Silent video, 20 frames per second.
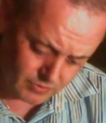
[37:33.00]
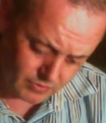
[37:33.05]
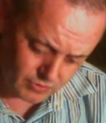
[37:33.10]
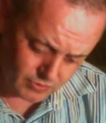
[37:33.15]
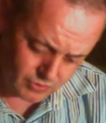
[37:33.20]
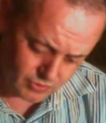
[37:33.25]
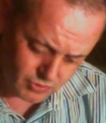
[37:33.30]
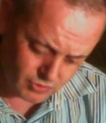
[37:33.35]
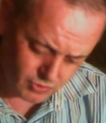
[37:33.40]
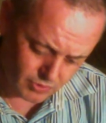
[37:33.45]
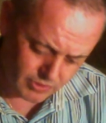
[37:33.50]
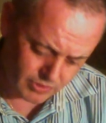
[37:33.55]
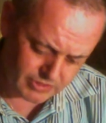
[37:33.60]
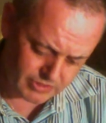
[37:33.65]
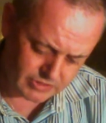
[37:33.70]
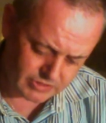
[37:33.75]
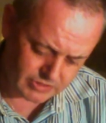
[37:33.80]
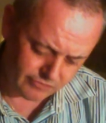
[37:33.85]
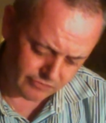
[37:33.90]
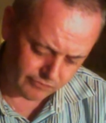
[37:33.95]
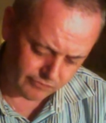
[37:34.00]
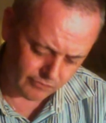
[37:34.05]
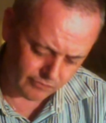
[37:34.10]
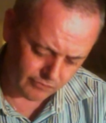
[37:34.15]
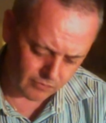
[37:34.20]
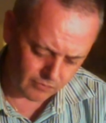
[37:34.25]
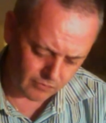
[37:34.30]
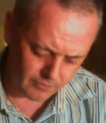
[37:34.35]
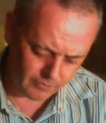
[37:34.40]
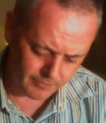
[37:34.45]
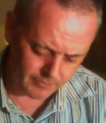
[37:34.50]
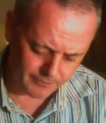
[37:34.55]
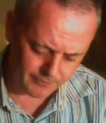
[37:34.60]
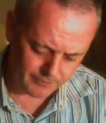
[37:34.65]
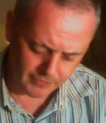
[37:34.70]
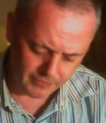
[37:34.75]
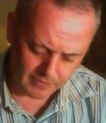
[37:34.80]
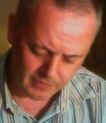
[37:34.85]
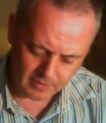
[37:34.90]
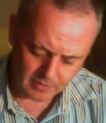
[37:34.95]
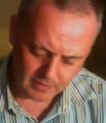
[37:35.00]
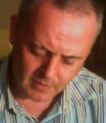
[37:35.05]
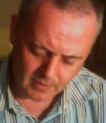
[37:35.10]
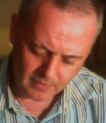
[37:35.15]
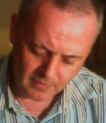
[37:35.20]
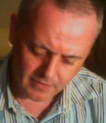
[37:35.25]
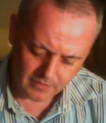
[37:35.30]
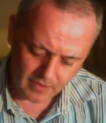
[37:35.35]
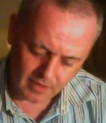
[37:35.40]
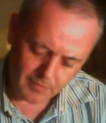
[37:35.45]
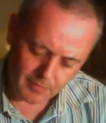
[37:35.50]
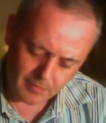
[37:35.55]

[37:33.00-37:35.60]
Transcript: Troyes fall, there